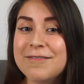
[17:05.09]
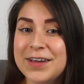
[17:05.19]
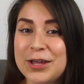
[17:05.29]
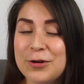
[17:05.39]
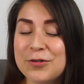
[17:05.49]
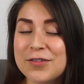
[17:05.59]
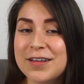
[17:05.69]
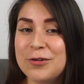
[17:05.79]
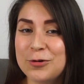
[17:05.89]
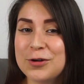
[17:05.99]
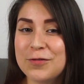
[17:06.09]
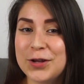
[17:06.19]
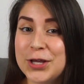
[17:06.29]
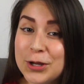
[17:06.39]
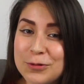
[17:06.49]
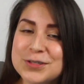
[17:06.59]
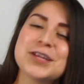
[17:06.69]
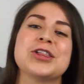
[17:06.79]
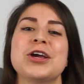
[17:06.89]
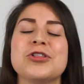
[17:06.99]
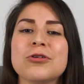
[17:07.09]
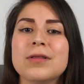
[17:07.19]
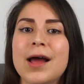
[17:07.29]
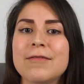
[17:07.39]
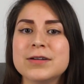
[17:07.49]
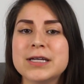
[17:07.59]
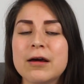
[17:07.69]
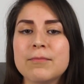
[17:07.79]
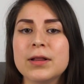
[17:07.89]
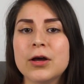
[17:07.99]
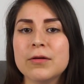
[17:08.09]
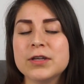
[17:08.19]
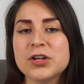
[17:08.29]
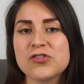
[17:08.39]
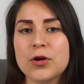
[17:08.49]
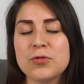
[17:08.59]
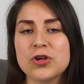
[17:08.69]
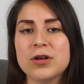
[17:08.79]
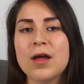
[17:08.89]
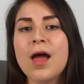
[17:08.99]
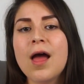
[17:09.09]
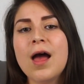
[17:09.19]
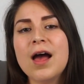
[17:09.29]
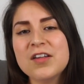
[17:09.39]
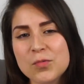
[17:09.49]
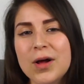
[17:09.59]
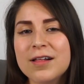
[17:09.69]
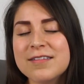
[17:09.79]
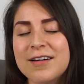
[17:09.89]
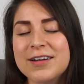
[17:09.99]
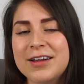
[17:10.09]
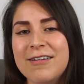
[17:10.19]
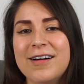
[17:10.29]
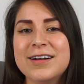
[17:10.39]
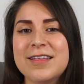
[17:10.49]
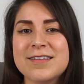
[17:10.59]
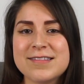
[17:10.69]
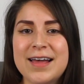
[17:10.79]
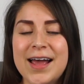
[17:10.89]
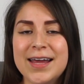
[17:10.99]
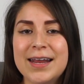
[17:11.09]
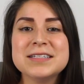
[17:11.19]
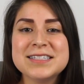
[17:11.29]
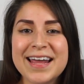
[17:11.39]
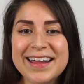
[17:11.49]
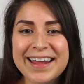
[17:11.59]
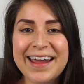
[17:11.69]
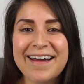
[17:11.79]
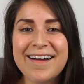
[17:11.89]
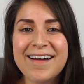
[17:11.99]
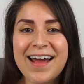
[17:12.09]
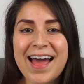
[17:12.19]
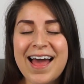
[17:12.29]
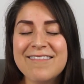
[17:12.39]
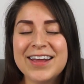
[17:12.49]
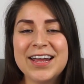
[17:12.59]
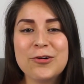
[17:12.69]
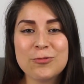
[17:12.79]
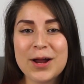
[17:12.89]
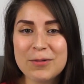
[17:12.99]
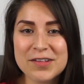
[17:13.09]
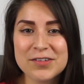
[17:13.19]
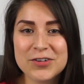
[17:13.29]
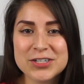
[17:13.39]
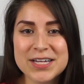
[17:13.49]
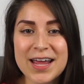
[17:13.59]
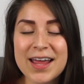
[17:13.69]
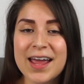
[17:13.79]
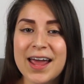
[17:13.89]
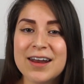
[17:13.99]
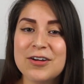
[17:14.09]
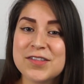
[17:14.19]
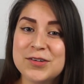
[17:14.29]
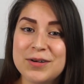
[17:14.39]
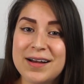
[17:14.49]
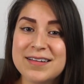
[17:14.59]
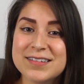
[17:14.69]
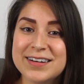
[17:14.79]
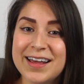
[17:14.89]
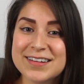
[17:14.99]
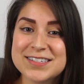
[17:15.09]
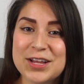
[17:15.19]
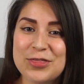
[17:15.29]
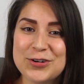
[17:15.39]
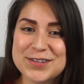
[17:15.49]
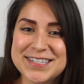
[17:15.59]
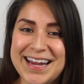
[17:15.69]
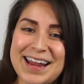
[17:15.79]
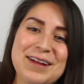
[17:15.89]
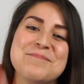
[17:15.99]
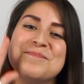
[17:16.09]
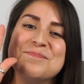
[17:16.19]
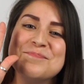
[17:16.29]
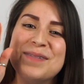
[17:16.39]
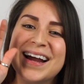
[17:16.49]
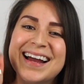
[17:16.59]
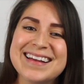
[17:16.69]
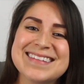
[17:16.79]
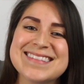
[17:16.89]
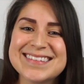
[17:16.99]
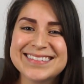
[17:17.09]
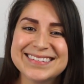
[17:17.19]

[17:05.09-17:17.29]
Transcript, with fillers: of videos in order for you to change your life down below in the description as well as on here on the side. Take care, have a great rest of your day, and I'll see you guys next Thursday. Bye guys.